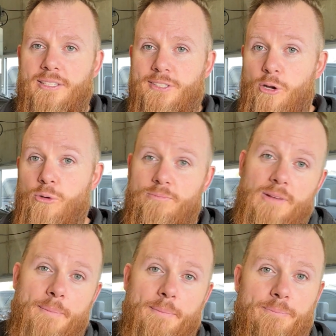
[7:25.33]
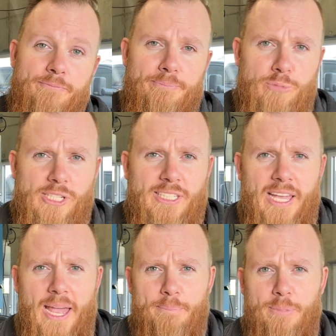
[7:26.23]
So I'm pretty
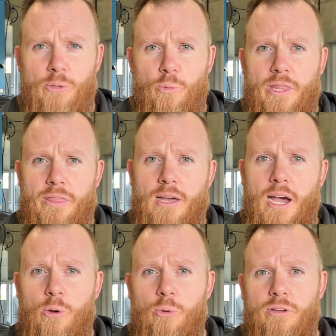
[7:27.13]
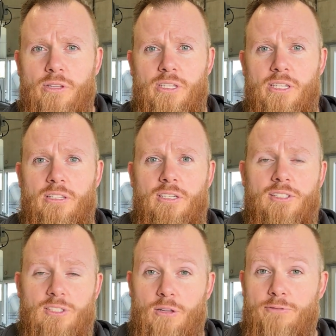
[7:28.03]
happy with how he
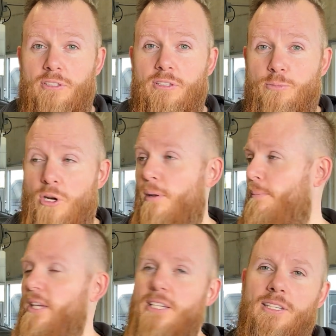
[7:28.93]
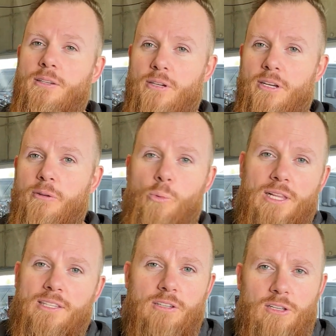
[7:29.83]
solved the problem. He
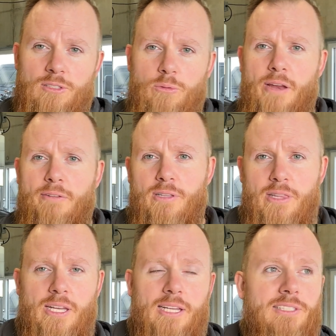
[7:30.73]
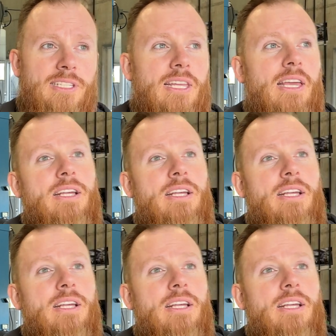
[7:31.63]
welded also everything else in.